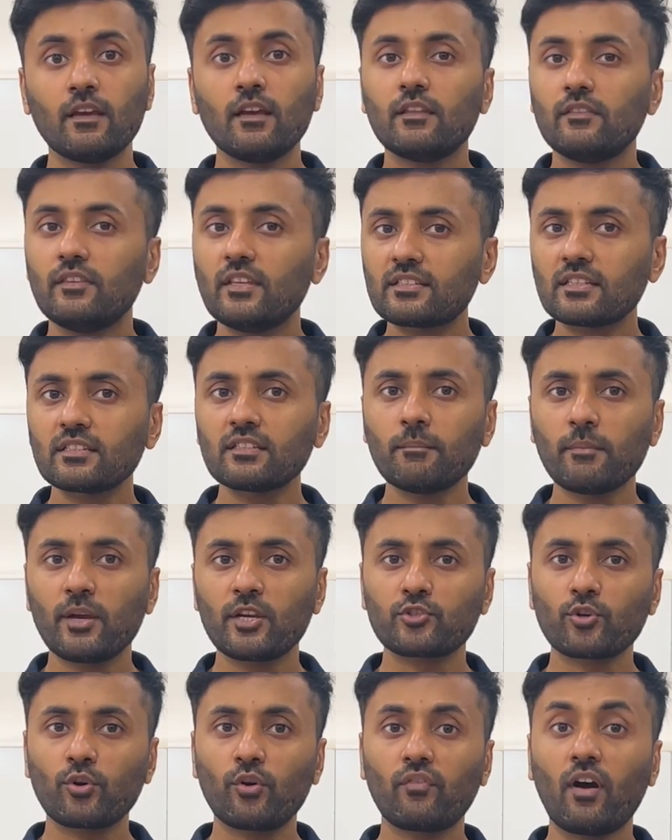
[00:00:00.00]
This is the
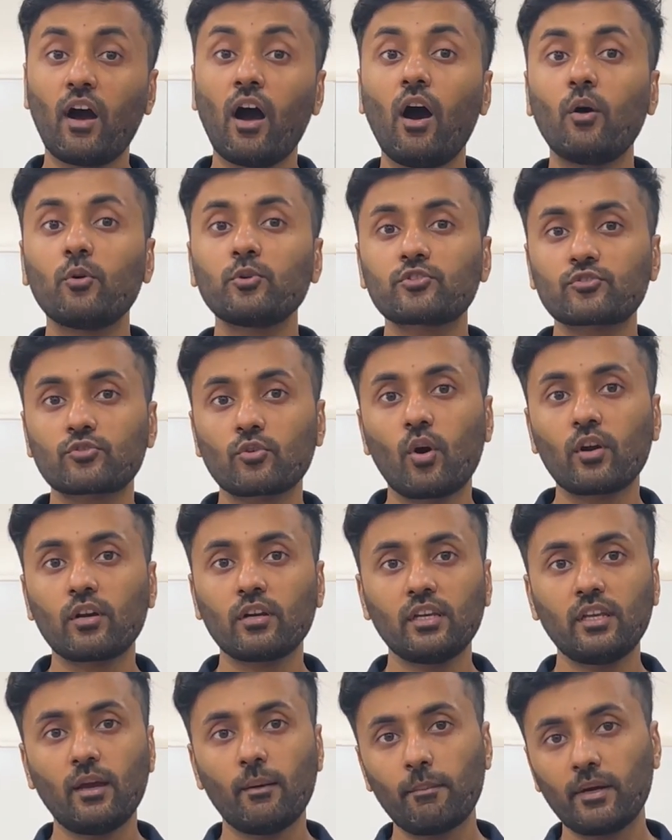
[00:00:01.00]
measure of how
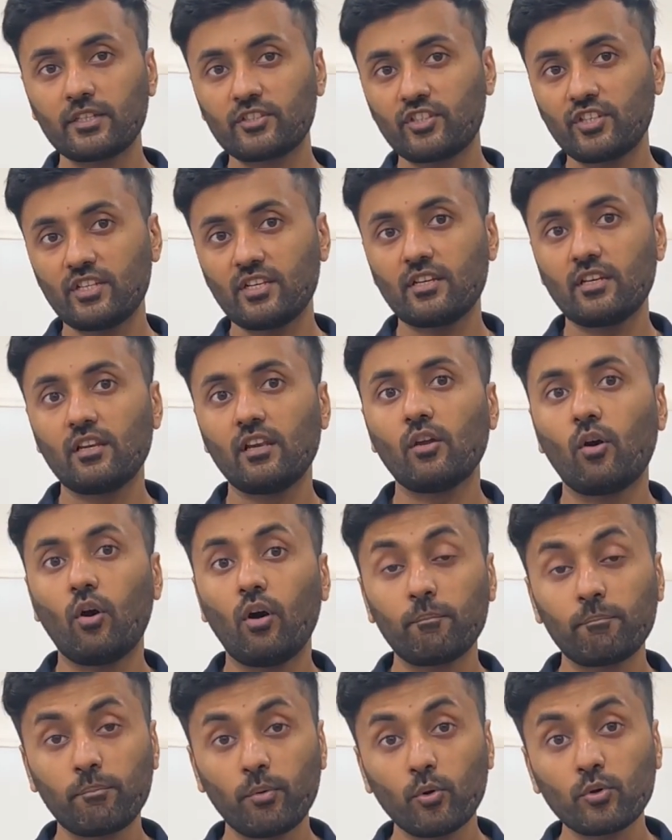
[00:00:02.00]
strongly a material
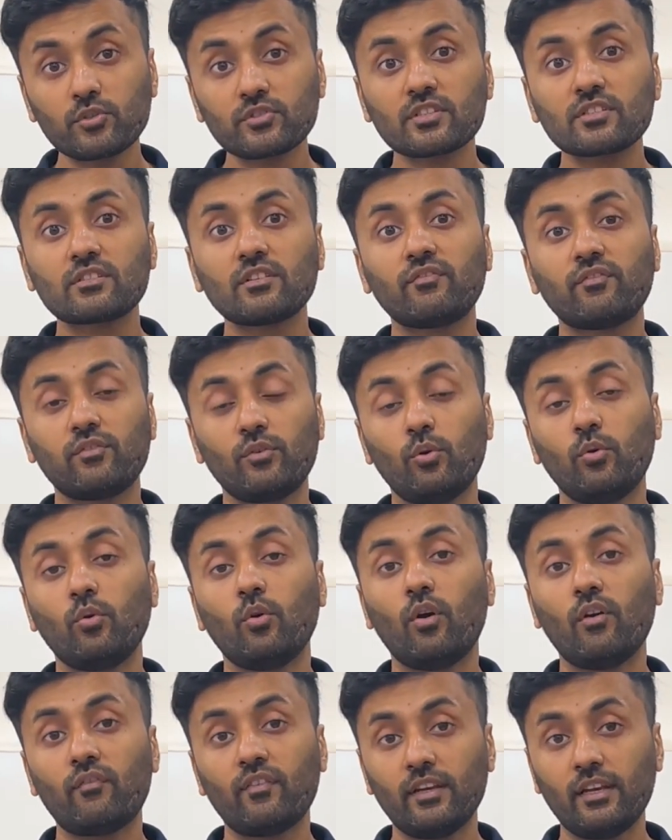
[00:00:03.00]
opposes the flow
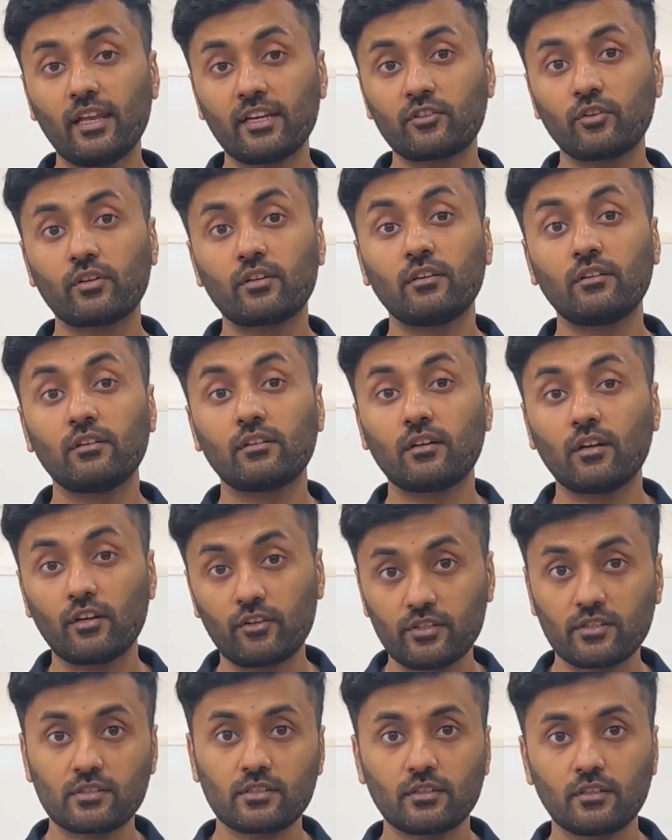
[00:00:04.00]
of electrical
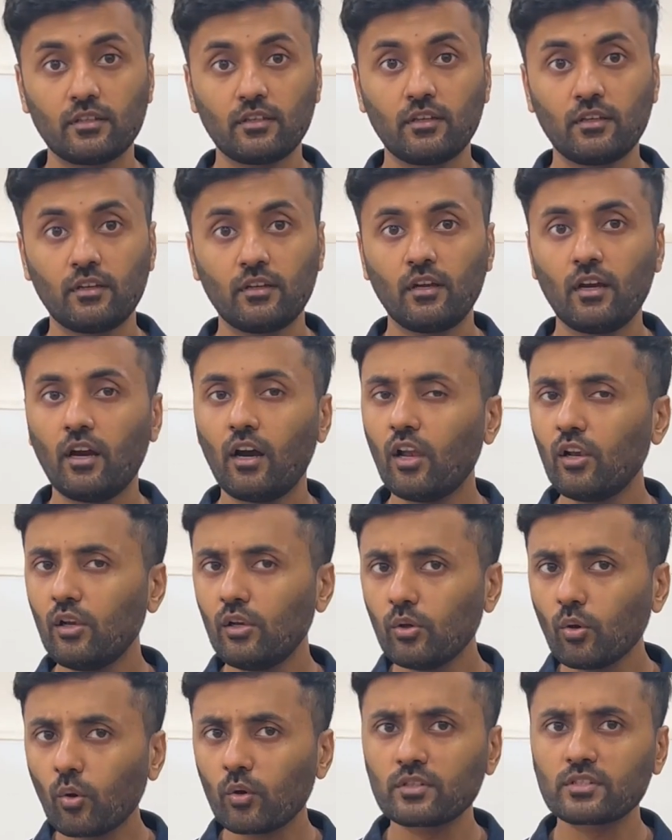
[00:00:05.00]
current. A
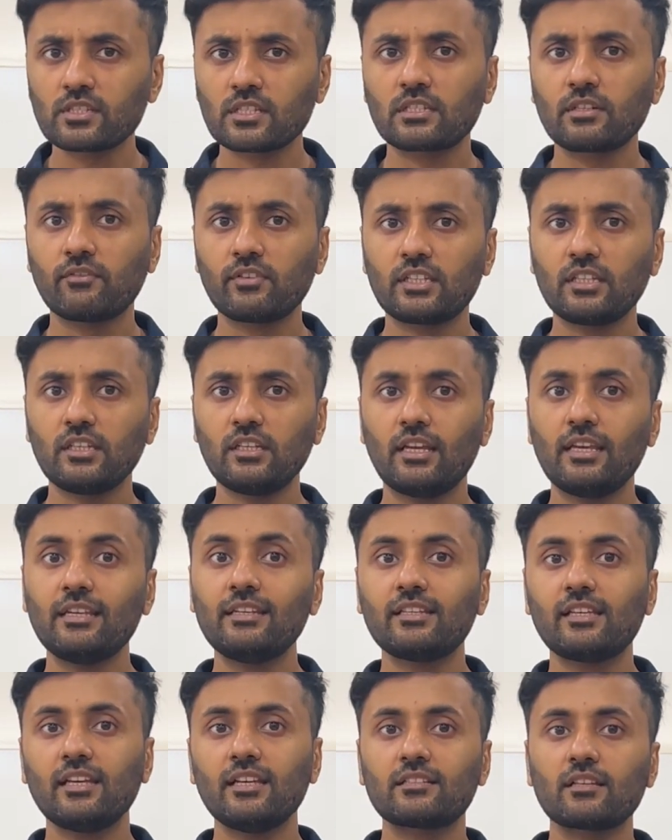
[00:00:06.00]
low resistivity
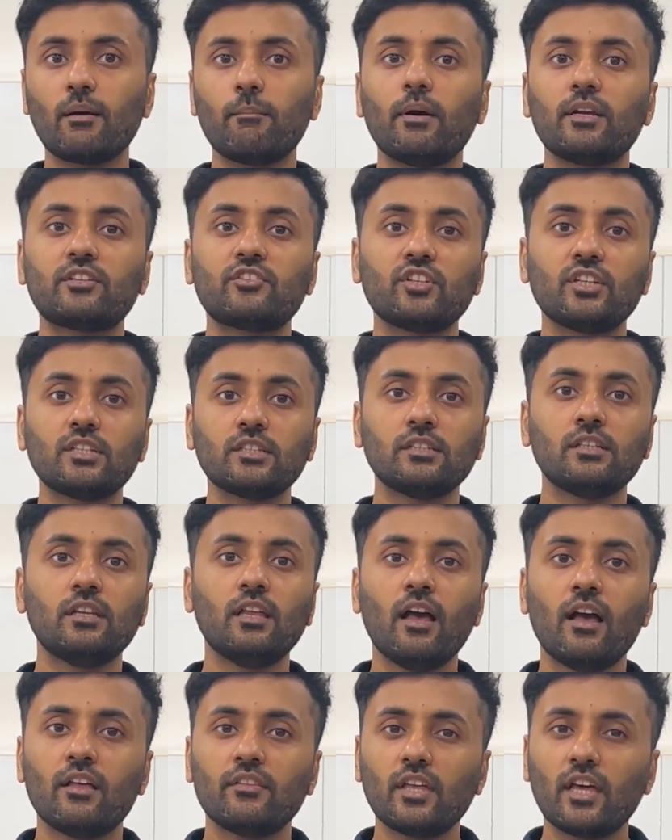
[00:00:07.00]
indicates a material
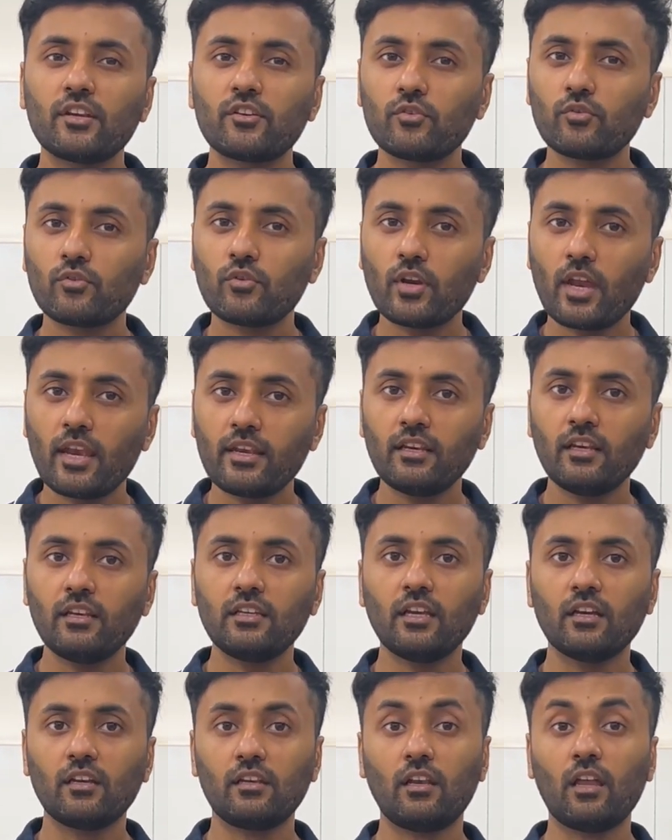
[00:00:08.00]
that
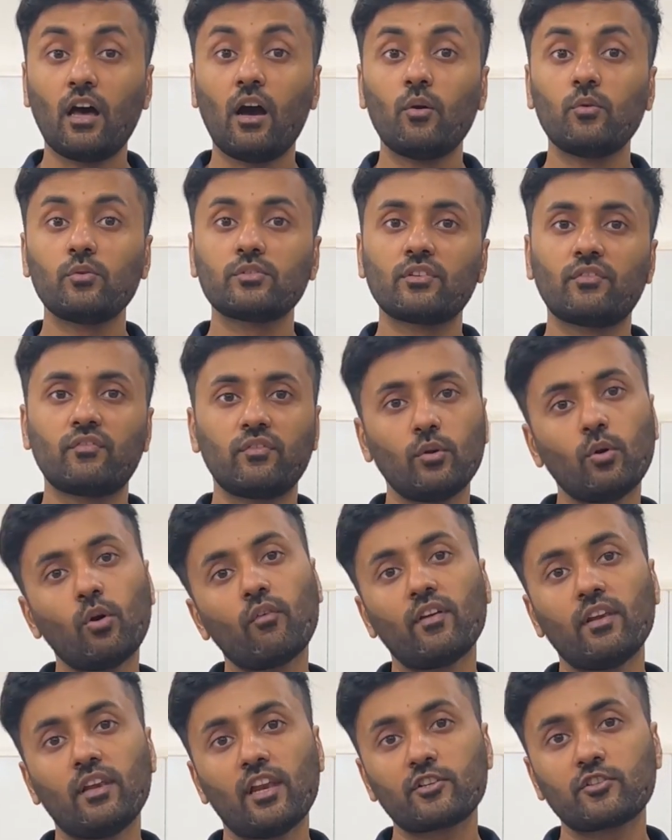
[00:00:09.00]
readily allows the flow
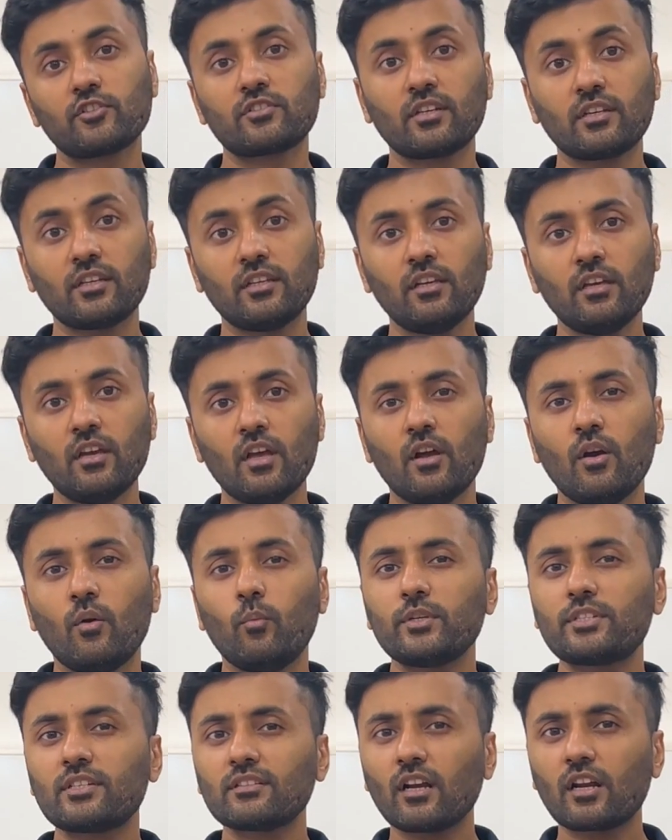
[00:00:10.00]
of electricity,
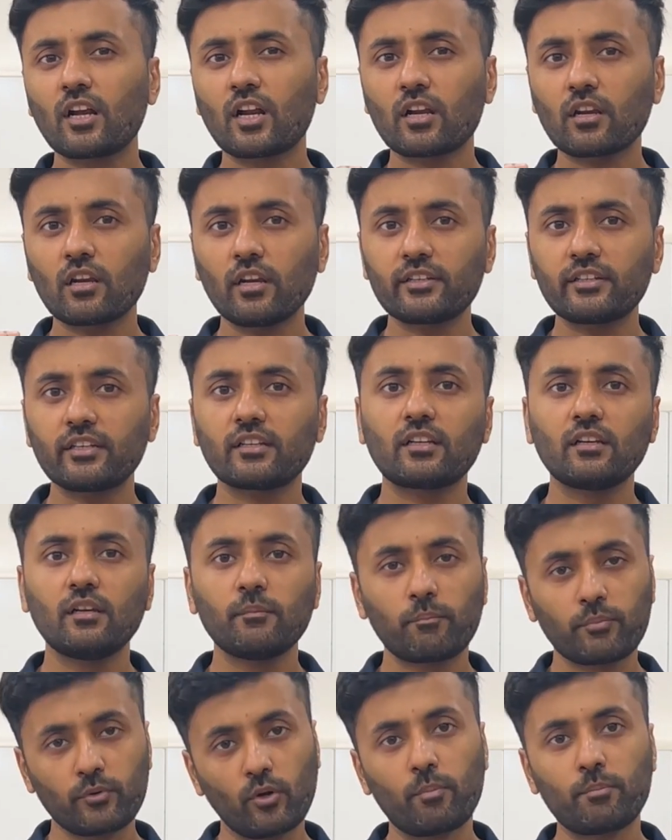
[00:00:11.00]
which is a critical
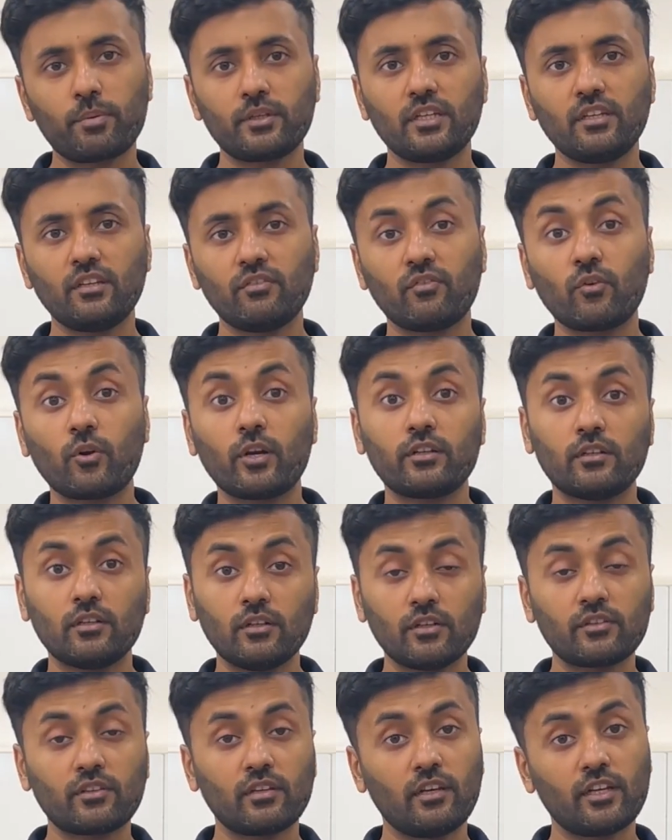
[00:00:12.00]
property for an
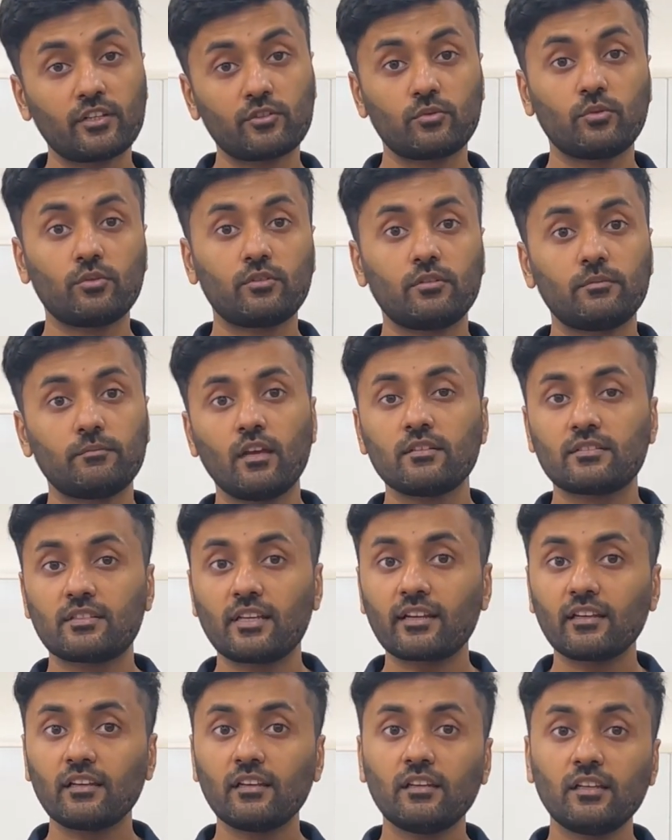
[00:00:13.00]
earth electrode.
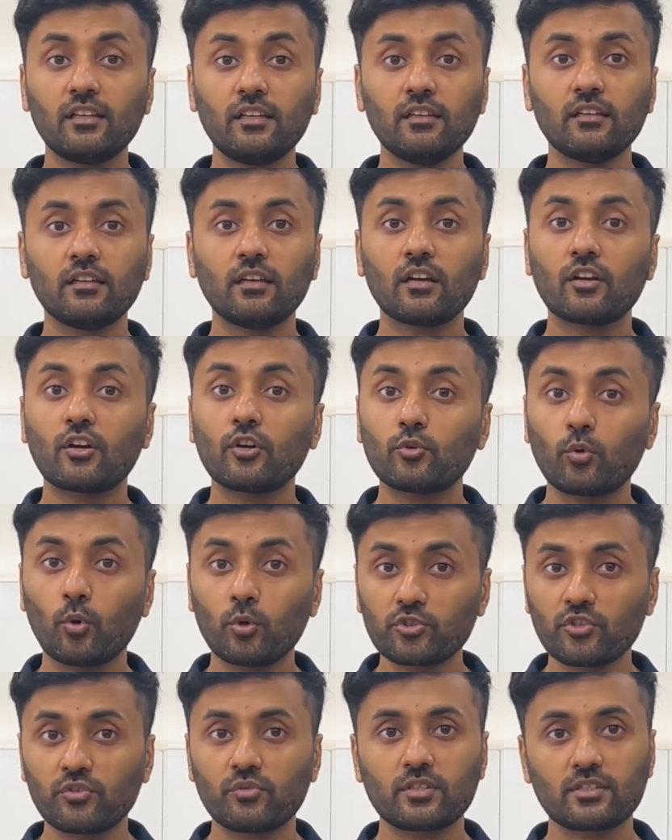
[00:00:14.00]
Secondly,
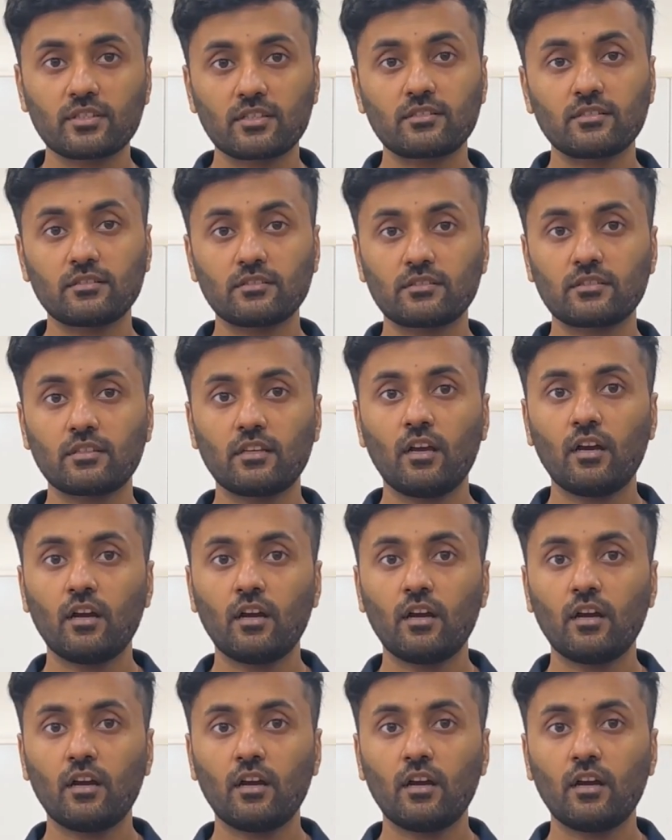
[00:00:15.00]
corrosion resistance.